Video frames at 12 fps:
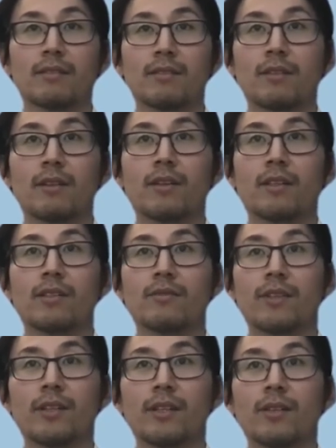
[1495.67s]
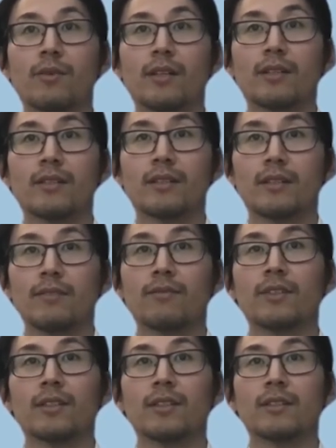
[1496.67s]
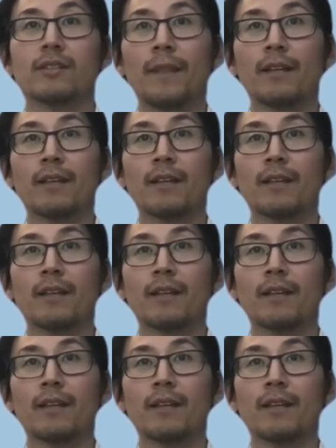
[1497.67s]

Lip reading: So it is very quite significant